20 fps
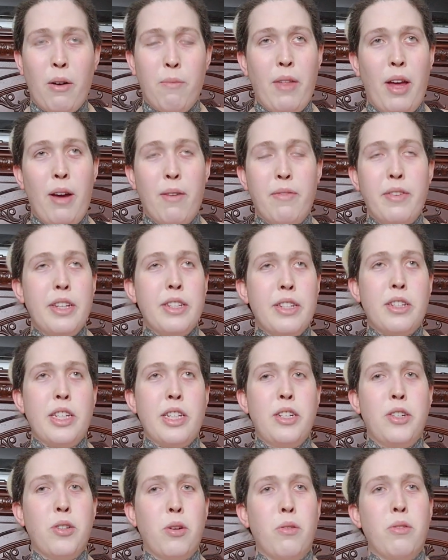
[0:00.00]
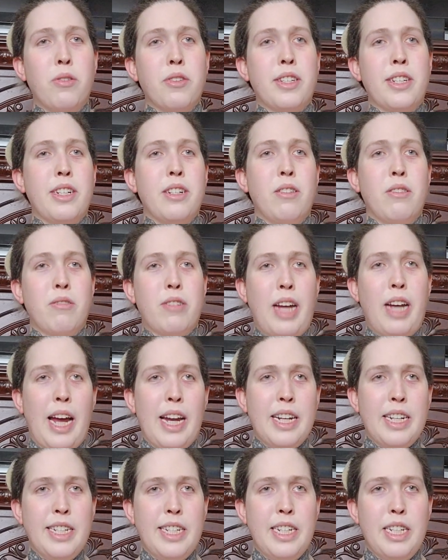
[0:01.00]
obviously Joel's still kind
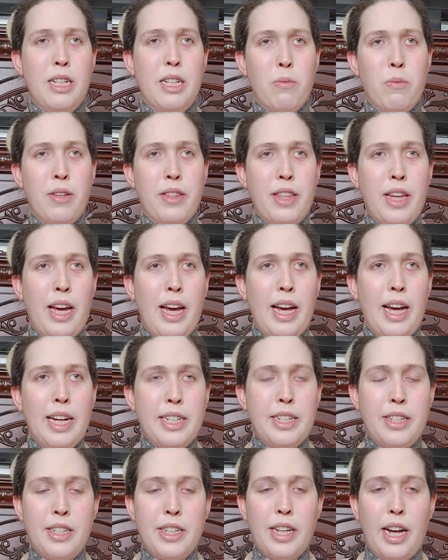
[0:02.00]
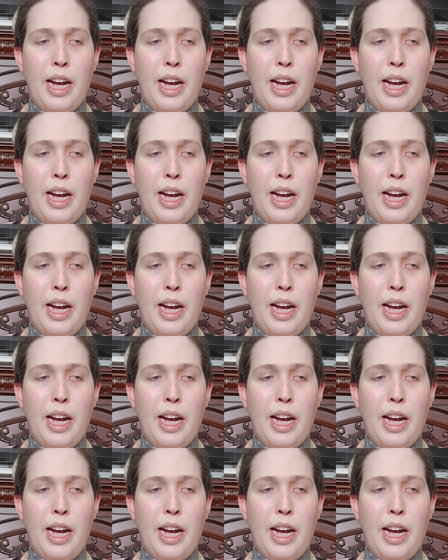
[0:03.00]
of dealing with that.